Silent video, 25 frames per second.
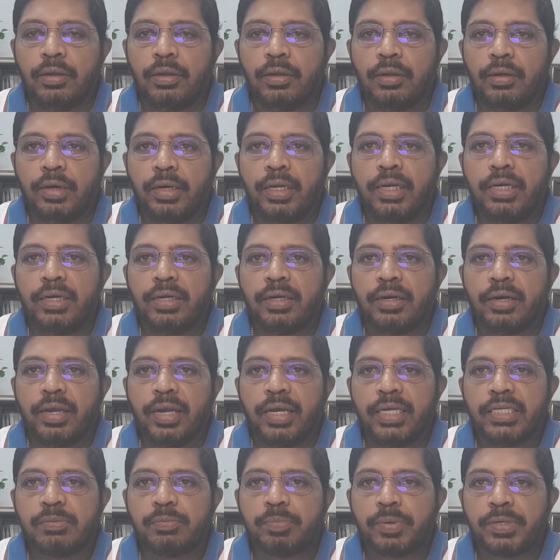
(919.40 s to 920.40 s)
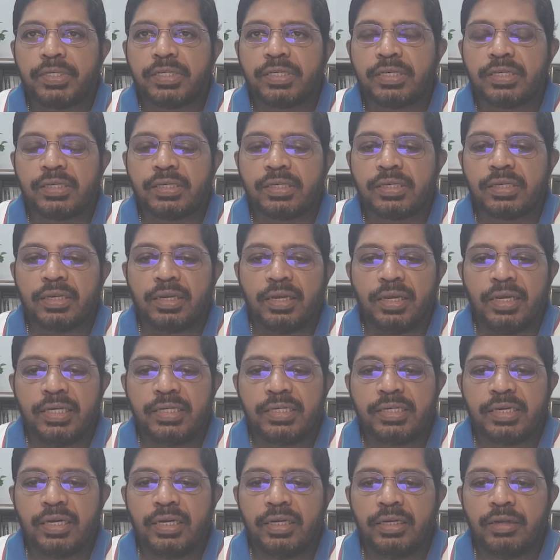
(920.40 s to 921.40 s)
Ricoeur expresses
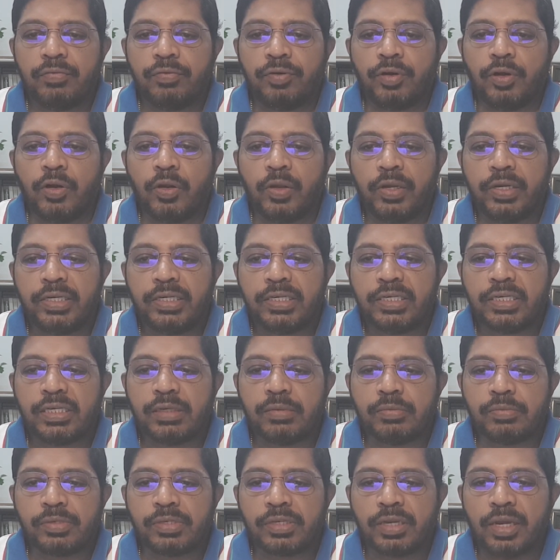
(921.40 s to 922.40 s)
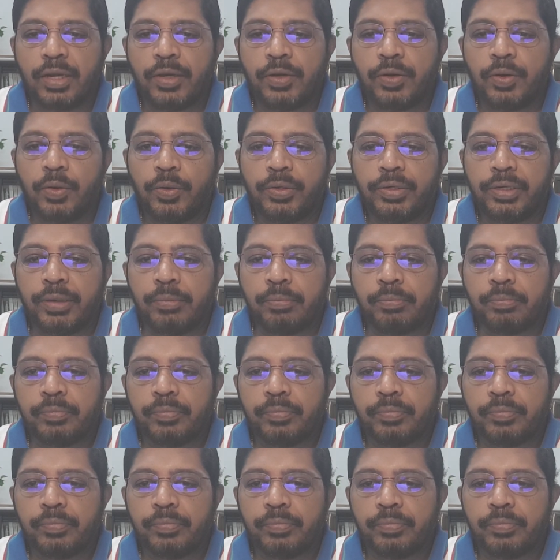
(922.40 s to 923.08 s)
it in the following terms. I quote him.